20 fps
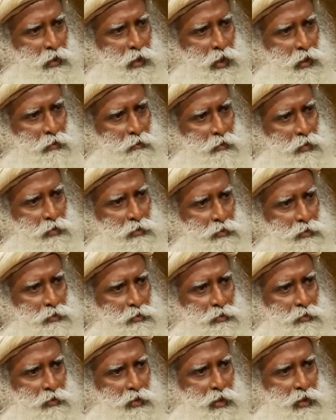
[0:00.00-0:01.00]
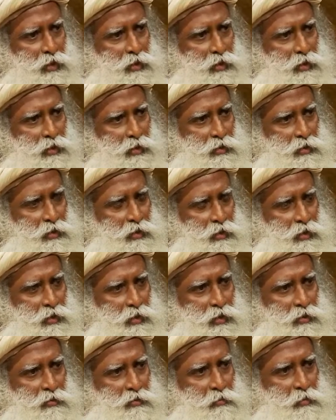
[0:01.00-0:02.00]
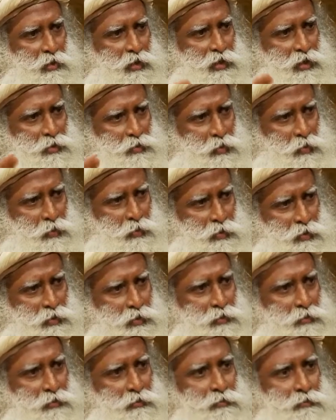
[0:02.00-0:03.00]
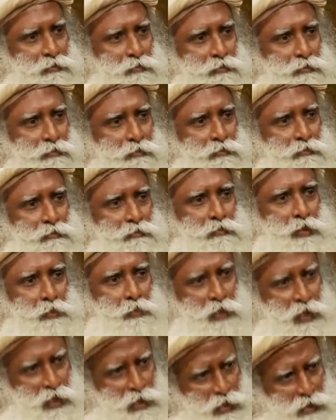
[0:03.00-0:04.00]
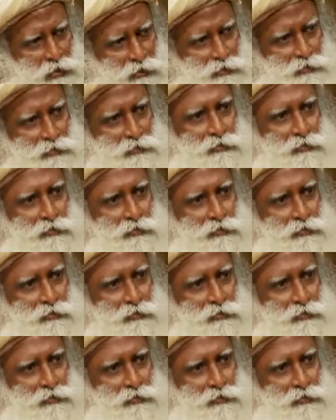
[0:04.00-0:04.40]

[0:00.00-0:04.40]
I want you to know, in India nobody gets old. People die young.